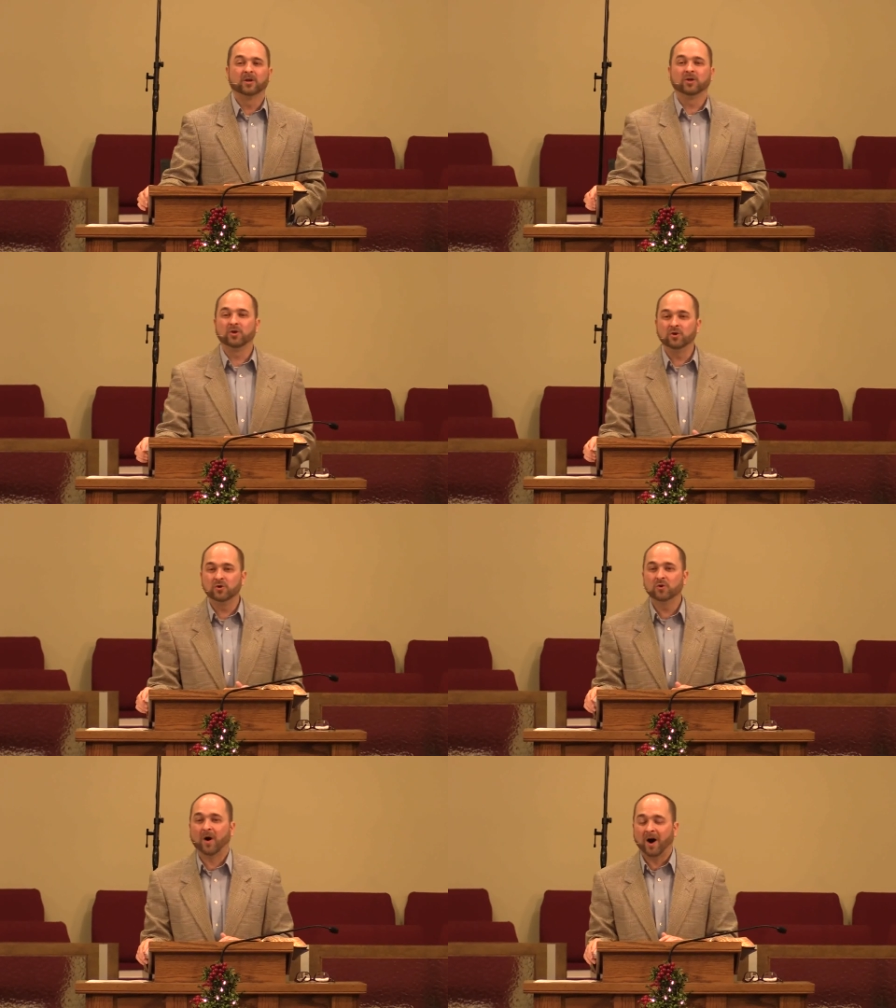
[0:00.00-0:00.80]

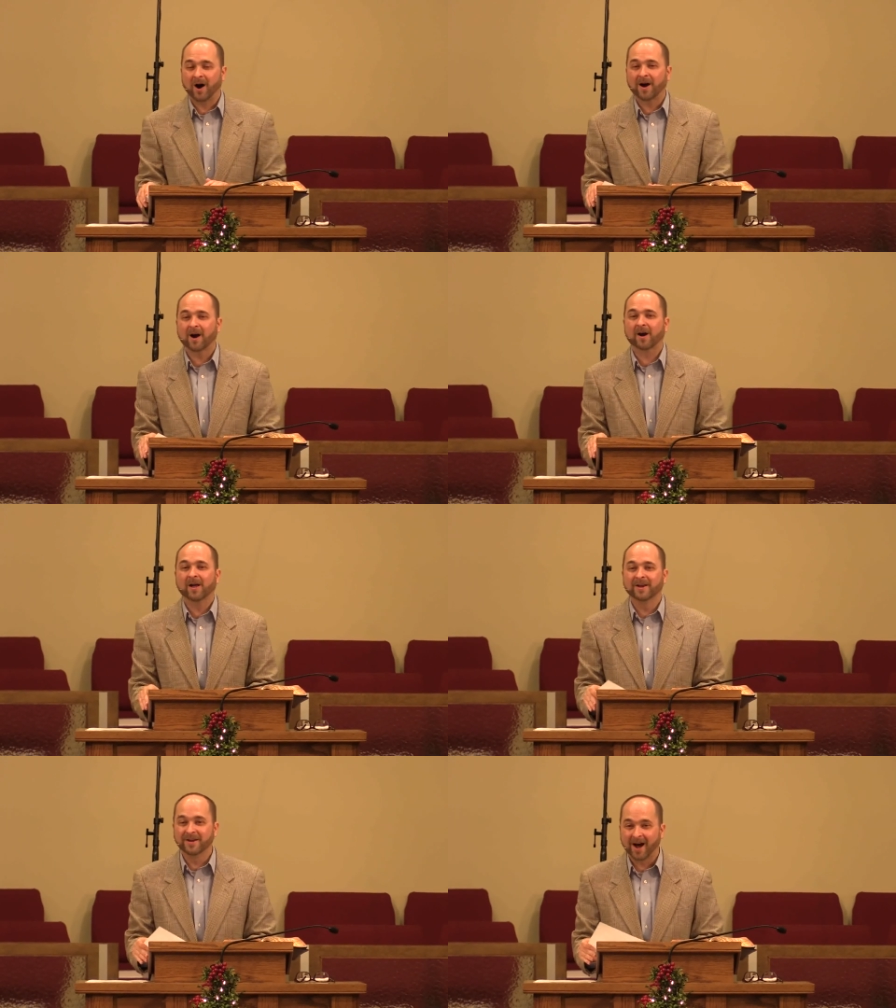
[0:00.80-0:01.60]
You are
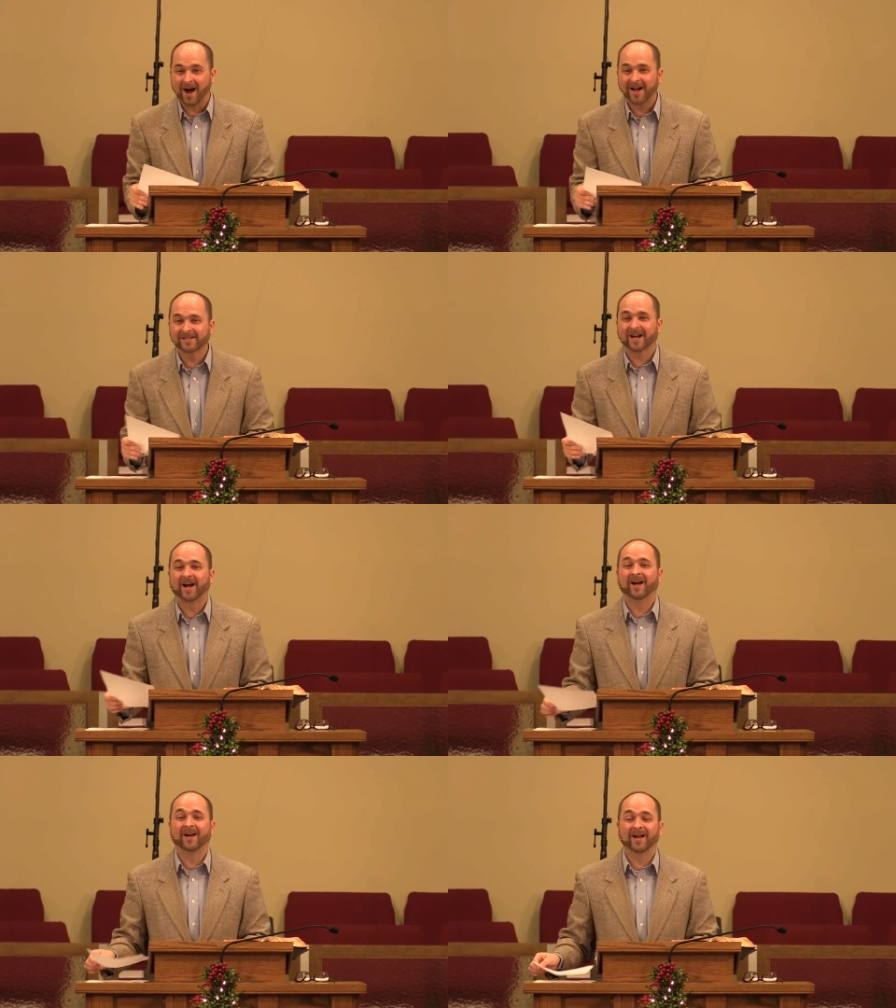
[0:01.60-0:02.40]
not
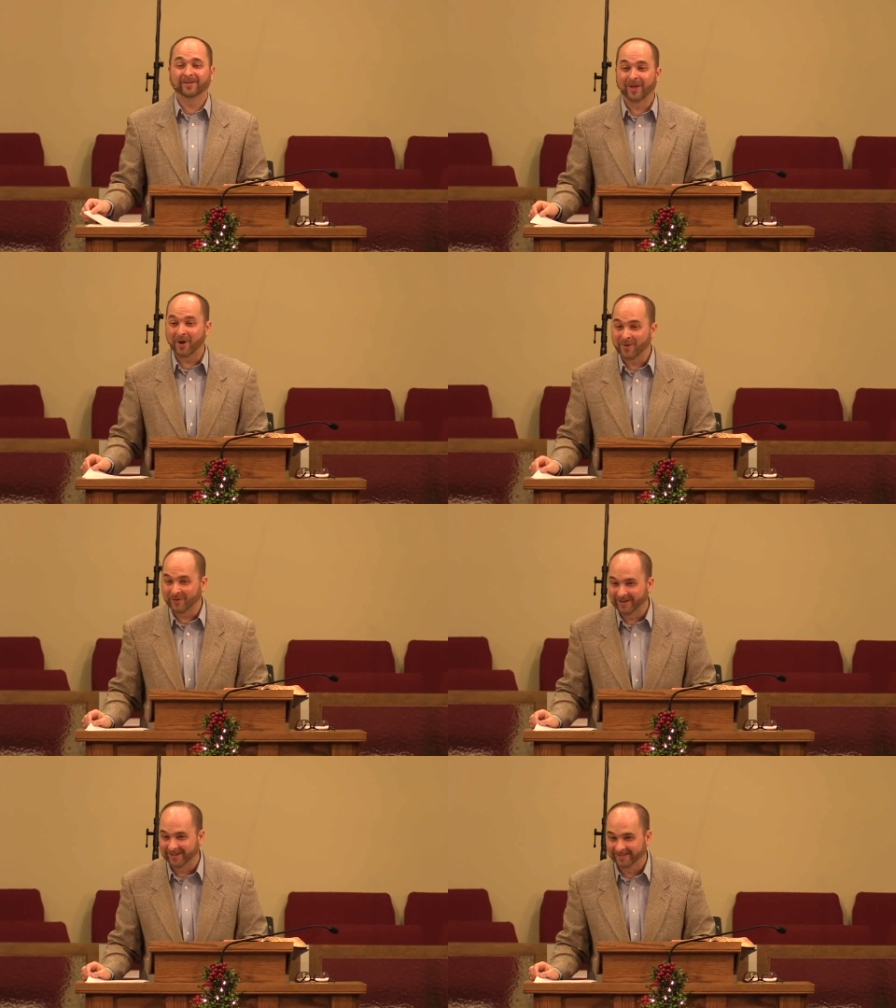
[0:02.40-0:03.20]

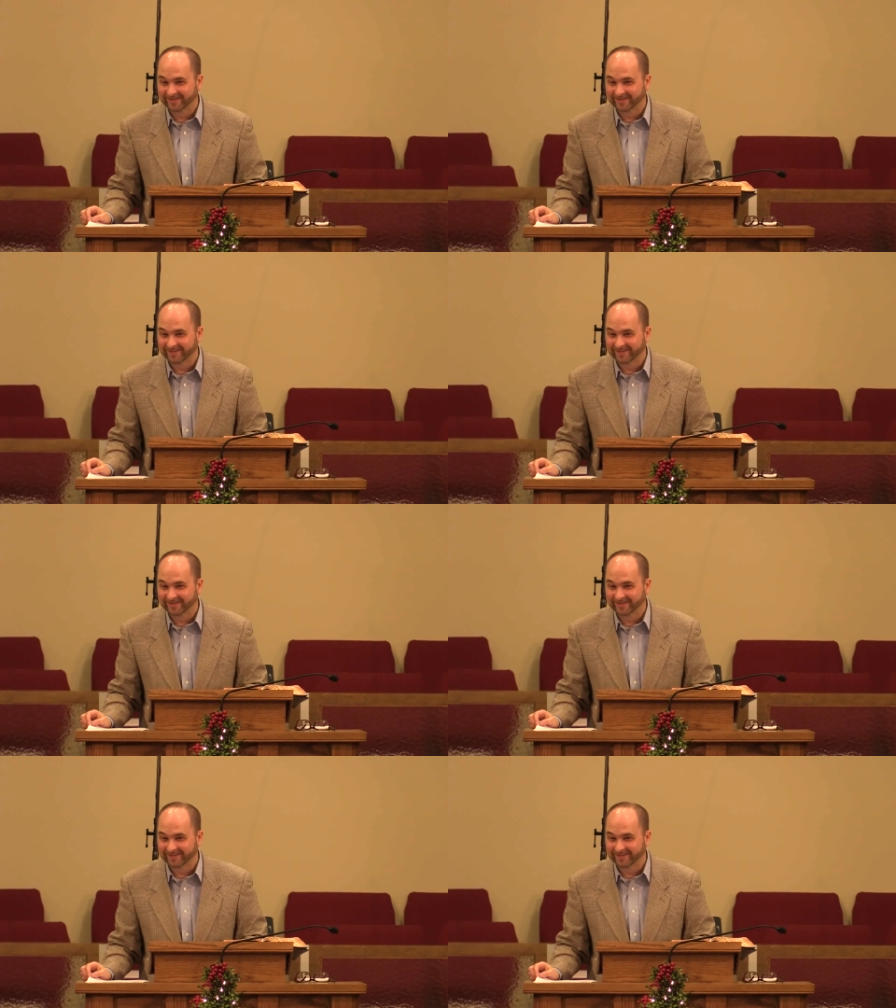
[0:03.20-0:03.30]
alone.